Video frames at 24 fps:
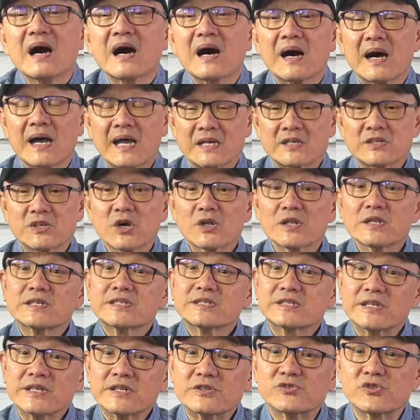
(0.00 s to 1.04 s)
I
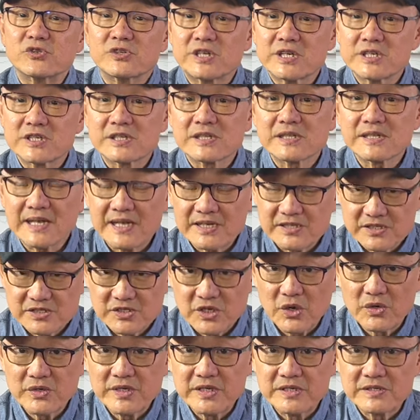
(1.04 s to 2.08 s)
acknowledge the traditional
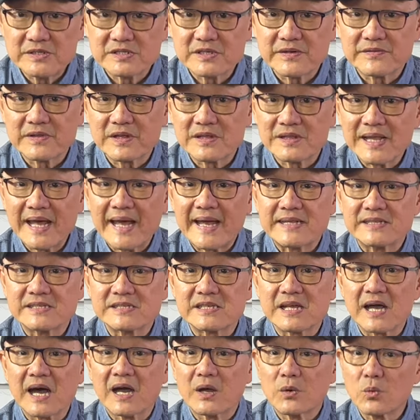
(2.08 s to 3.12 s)
custodians of the lands
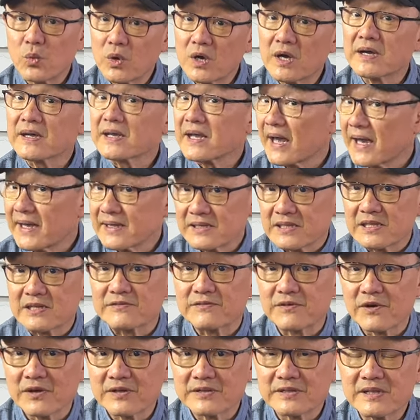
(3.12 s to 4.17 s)
I work and live
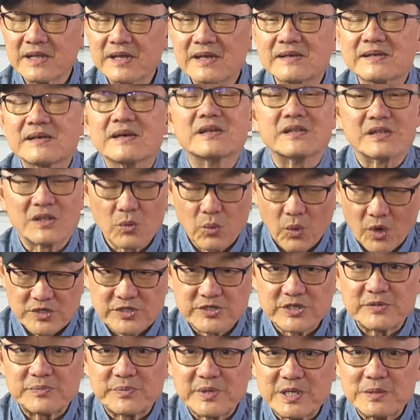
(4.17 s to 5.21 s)
on, the
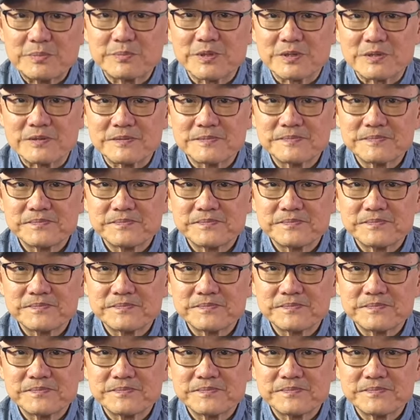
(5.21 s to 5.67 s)
Whadjuk people.